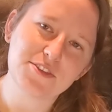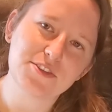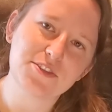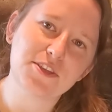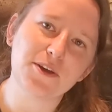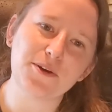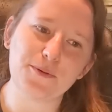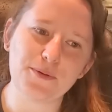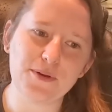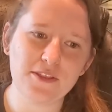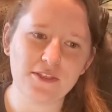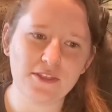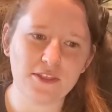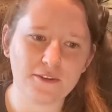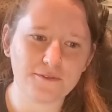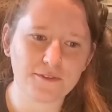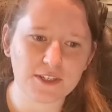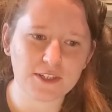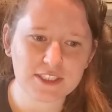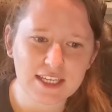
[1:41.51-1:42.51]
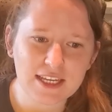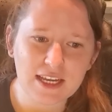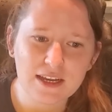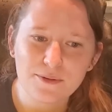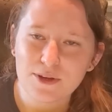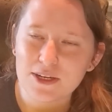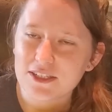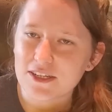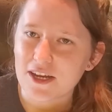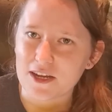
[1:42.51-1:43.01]
So, the first
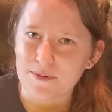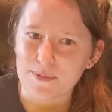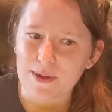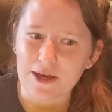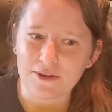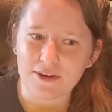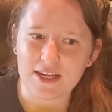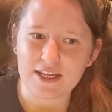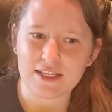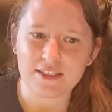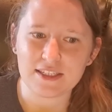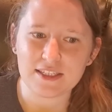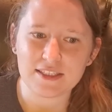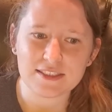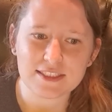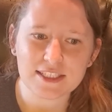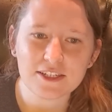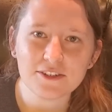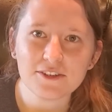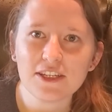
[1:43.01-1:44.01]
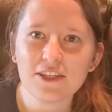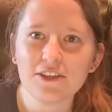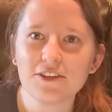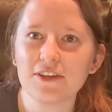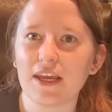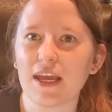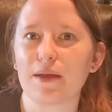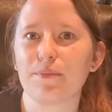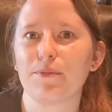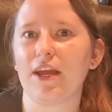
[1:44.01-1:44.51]
thing I want to talk about is considering
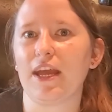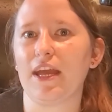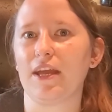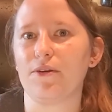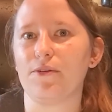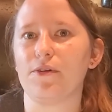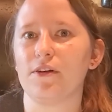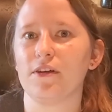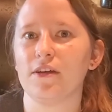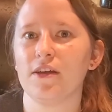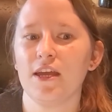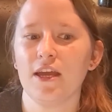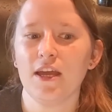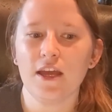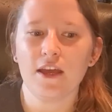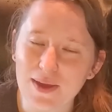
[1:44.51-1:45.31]
your camera angle.